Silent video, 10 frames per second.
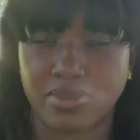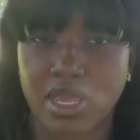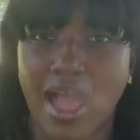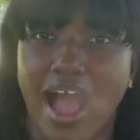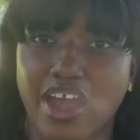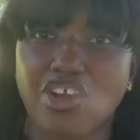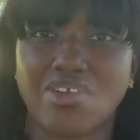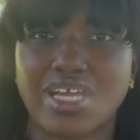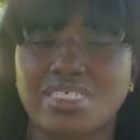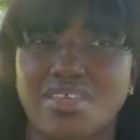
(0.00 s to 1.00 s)

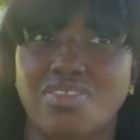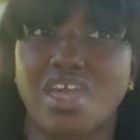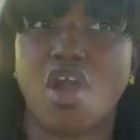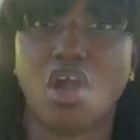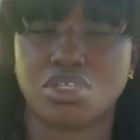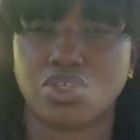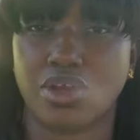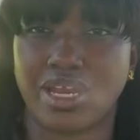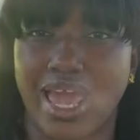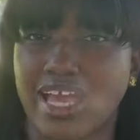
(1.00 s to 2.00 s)
IRS, and they also
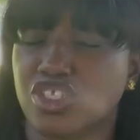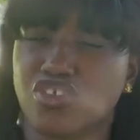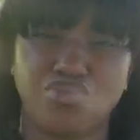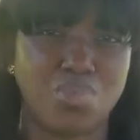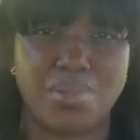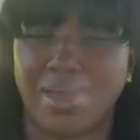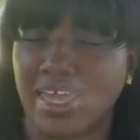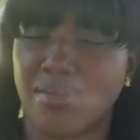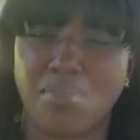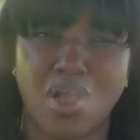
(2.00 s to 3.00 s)
are going to ask you if you want to buy
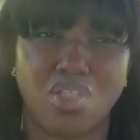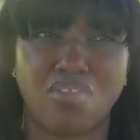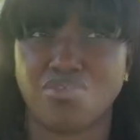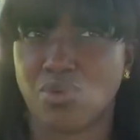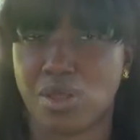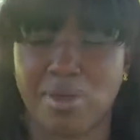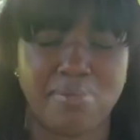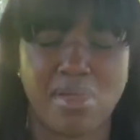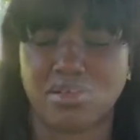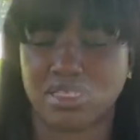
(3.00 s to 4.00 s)
email or if you want to buy
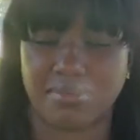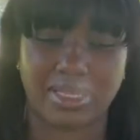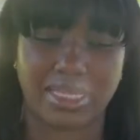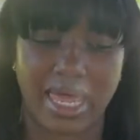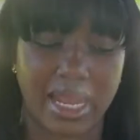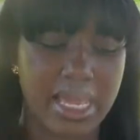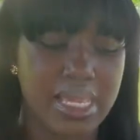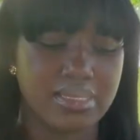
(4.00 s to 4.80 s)
mail, something like that.